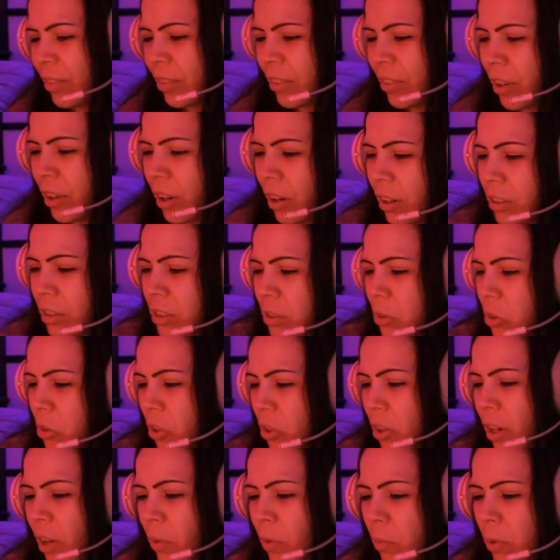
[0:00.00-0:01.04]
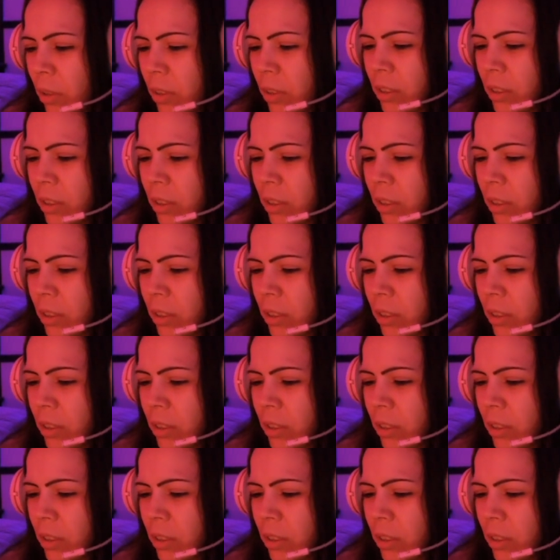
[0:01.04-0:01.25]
I guess you can feel your